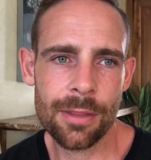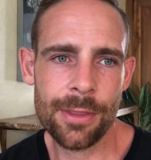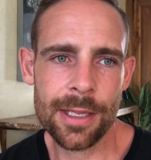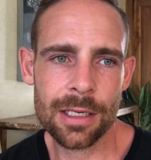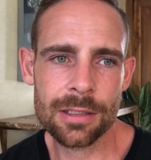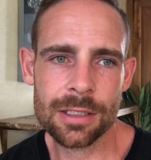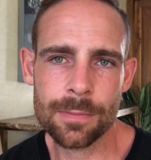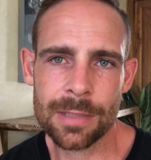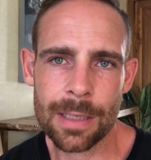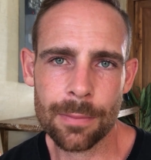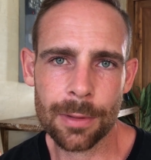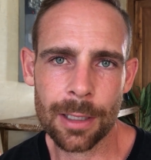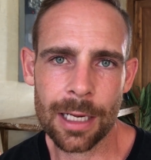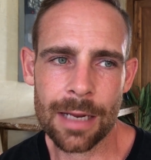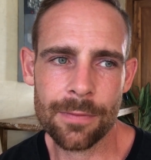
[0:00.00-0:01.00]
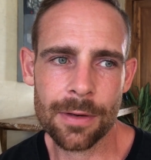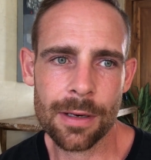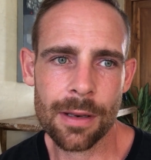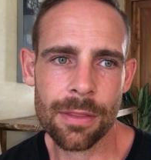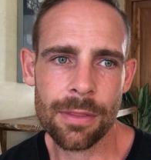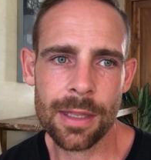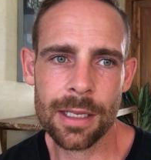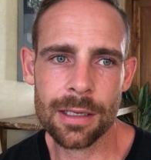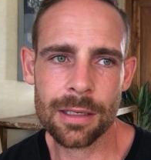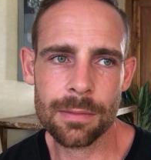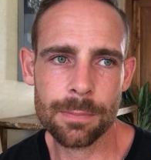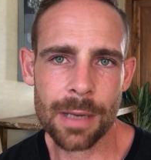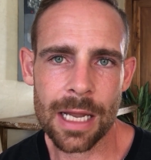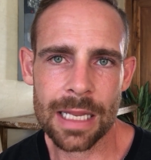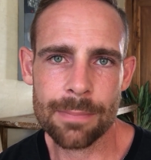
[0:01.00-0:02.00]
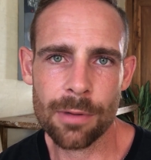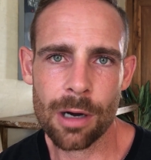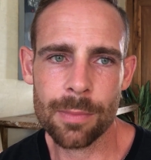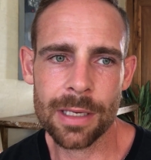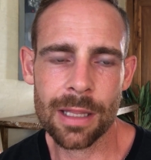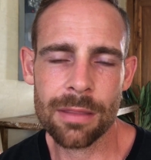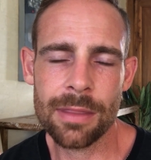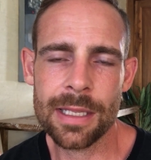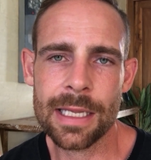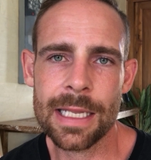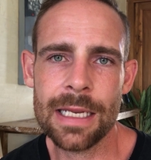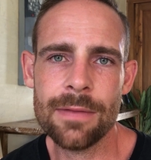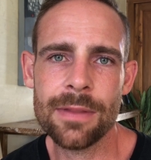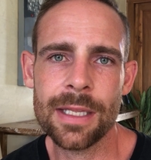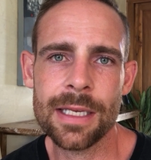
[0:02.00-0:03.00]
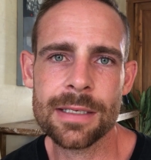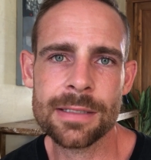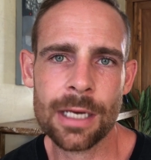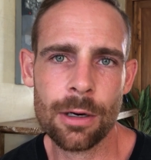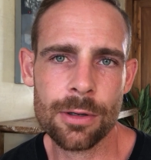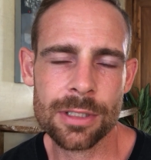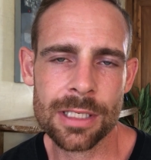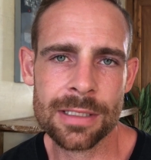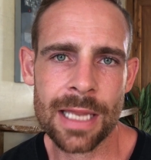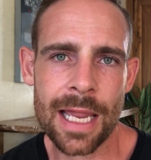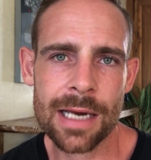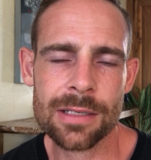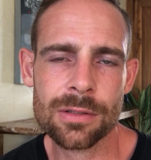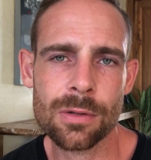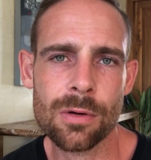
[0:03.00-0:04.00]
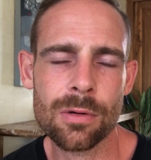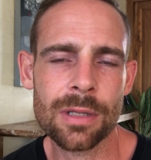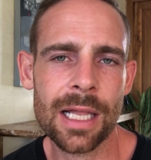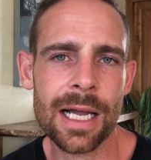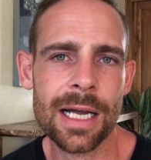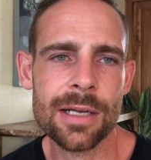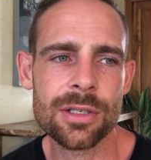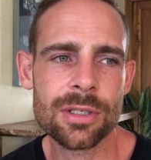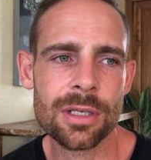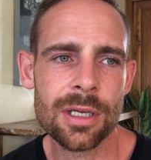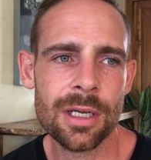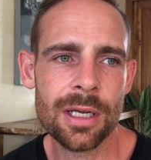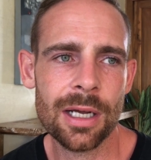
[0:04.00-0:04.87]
Think September 11, think Bali bombing, think any of these terrorist attacks or large